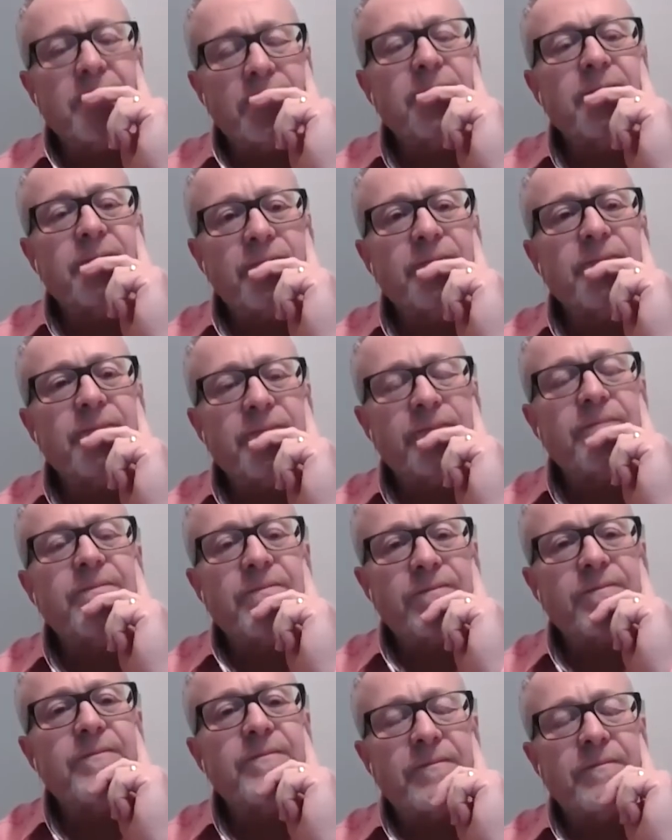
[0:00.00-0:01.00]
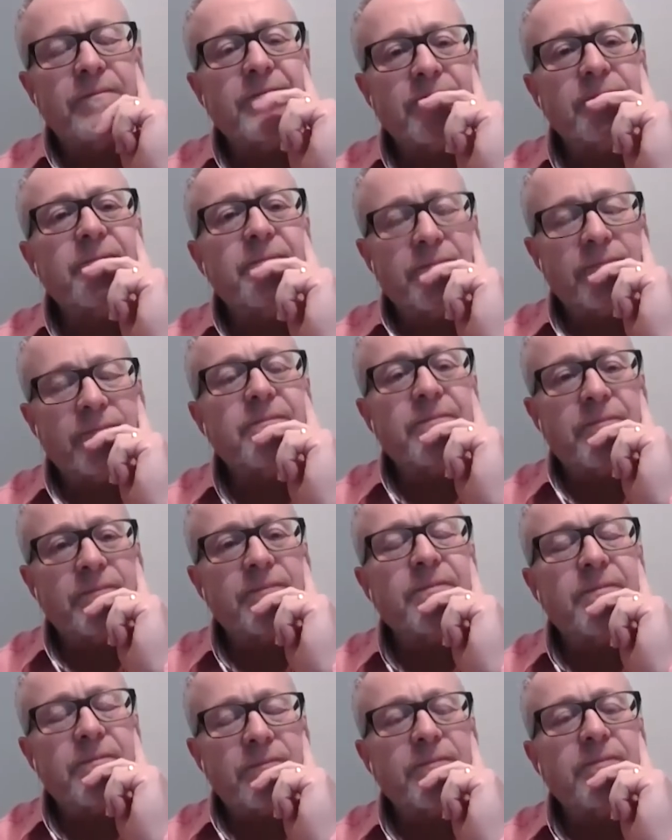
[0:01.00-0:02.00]

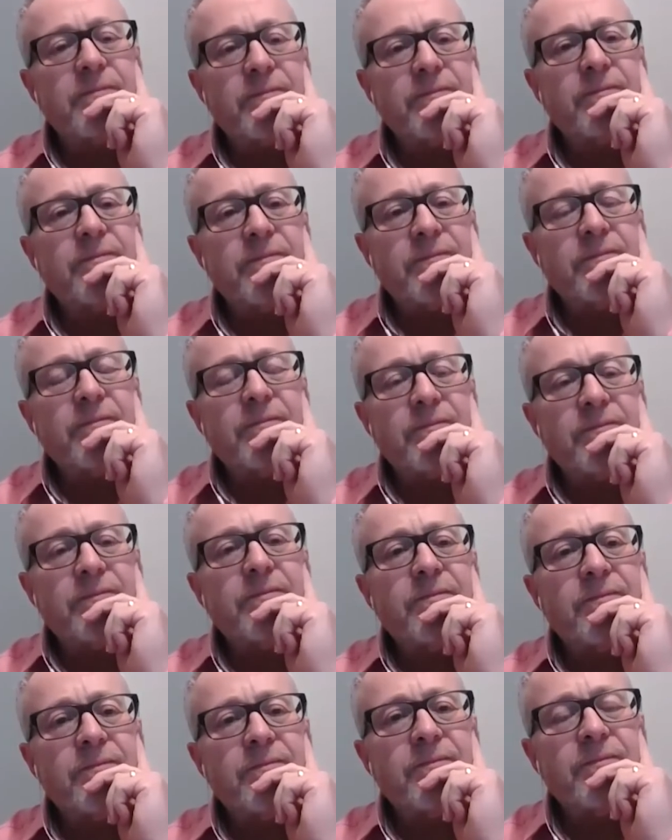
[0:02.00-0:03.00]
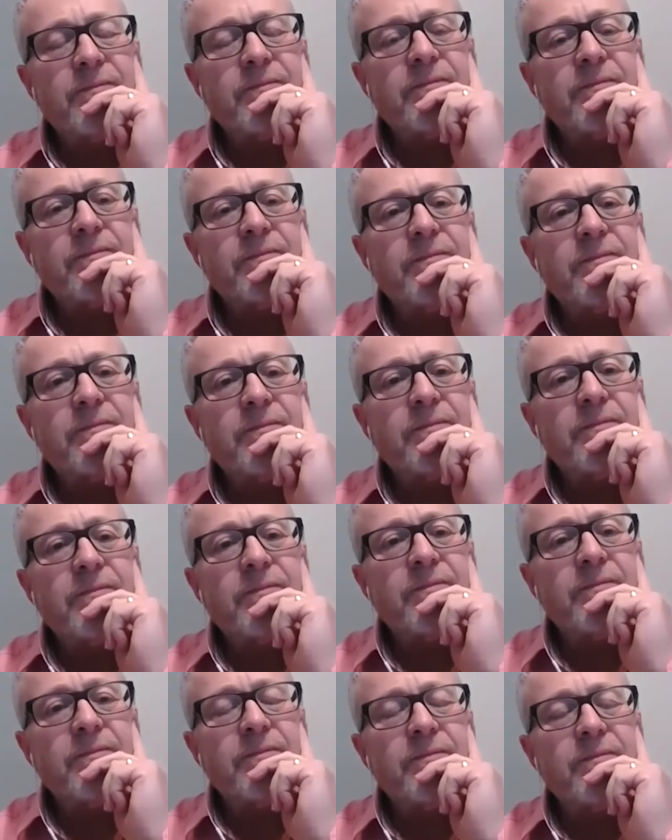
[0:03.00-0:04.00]

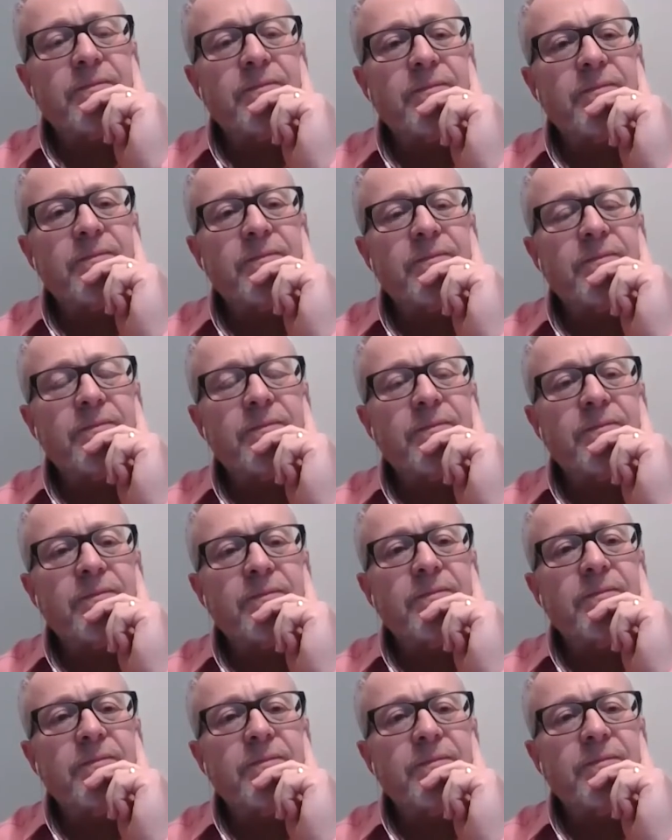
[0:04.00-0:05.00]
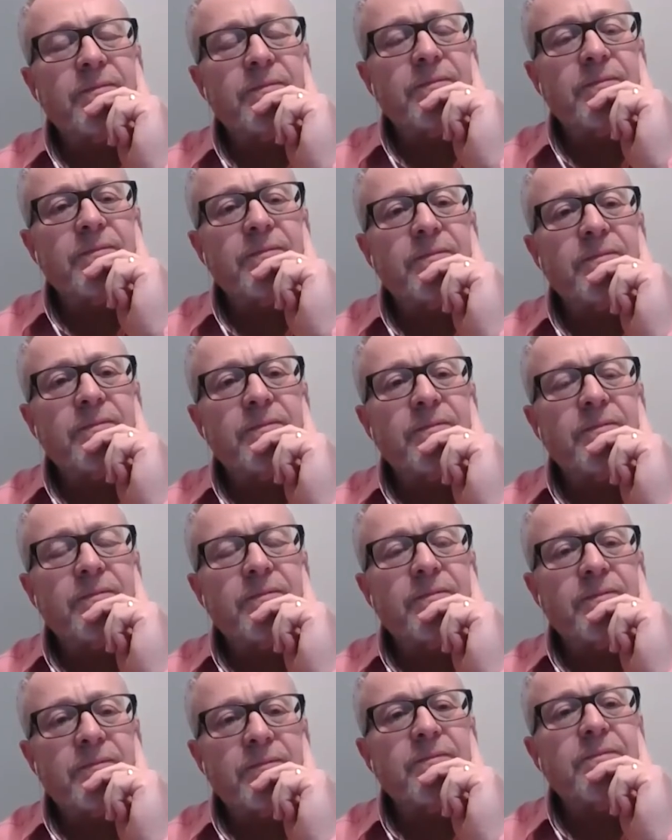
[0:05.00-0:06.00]

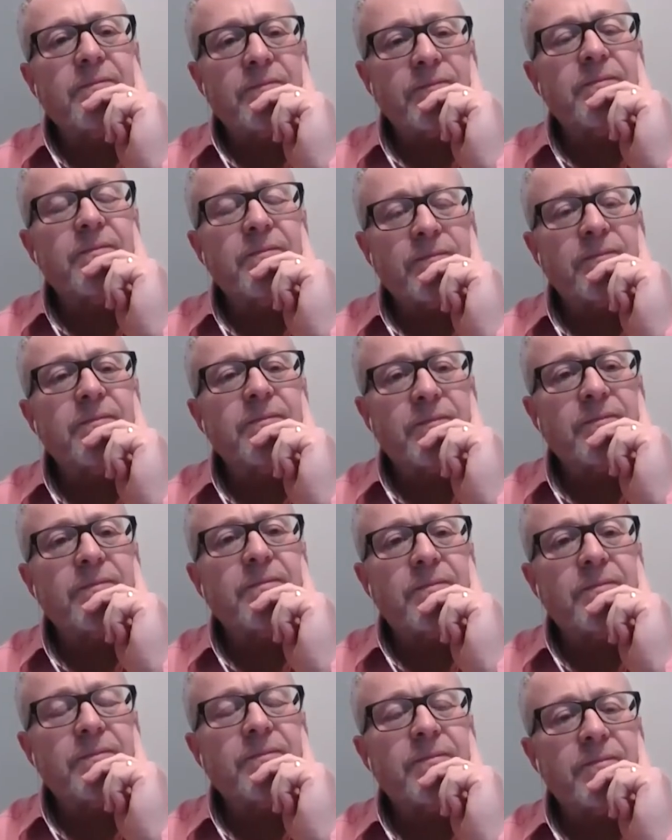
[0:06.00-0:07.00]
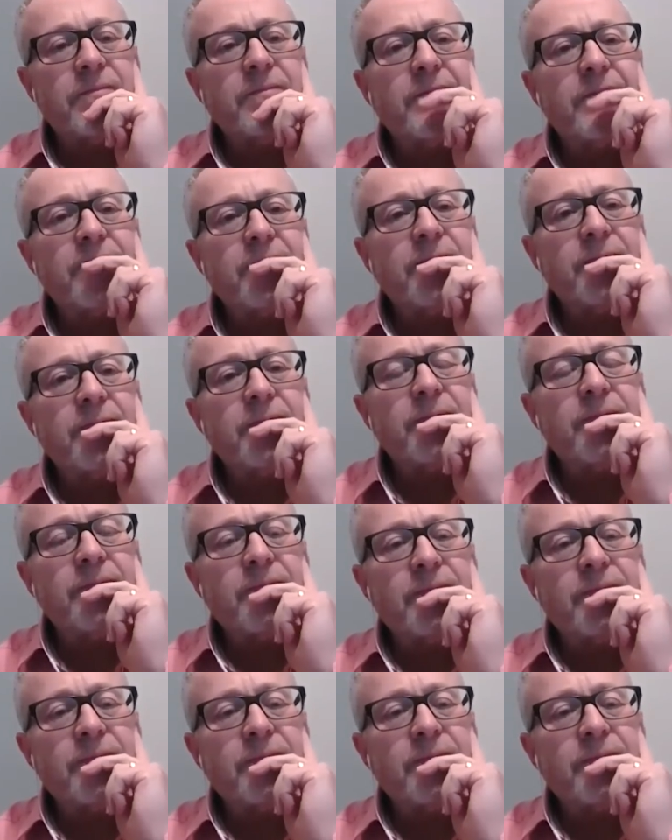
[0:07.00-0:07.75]
[no speech]